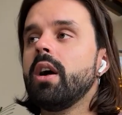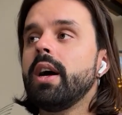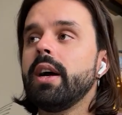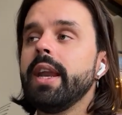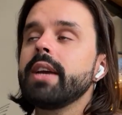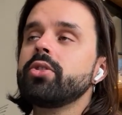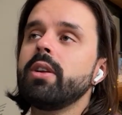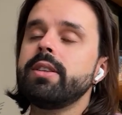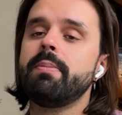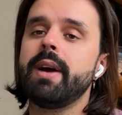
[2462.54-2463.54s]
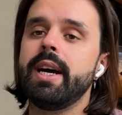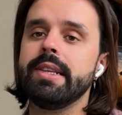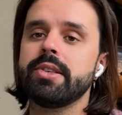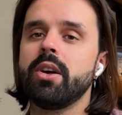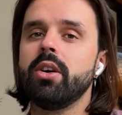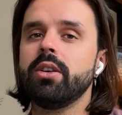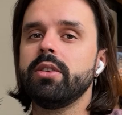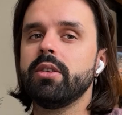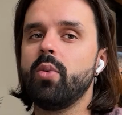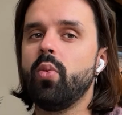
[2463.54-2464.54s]
It actually depends
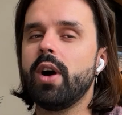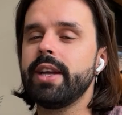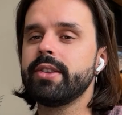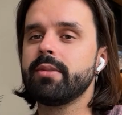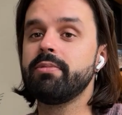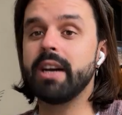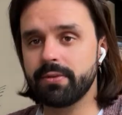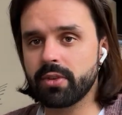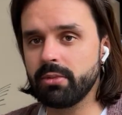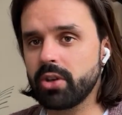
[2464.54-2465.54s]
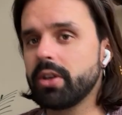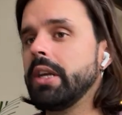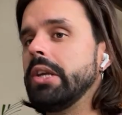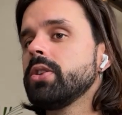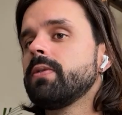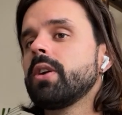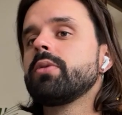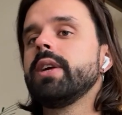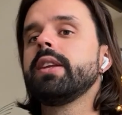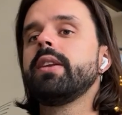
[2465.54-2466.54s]
on what platform you're going to use for
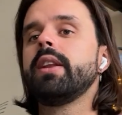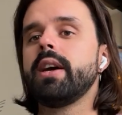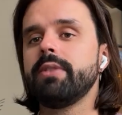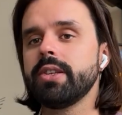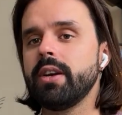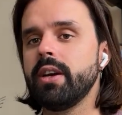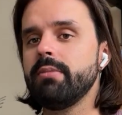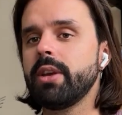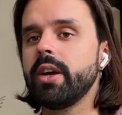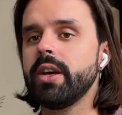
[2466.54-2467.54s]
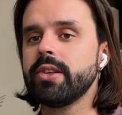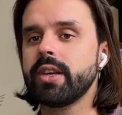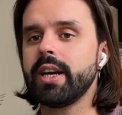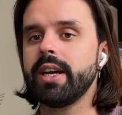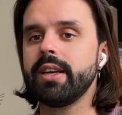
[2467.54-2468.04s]
creating an avatar, because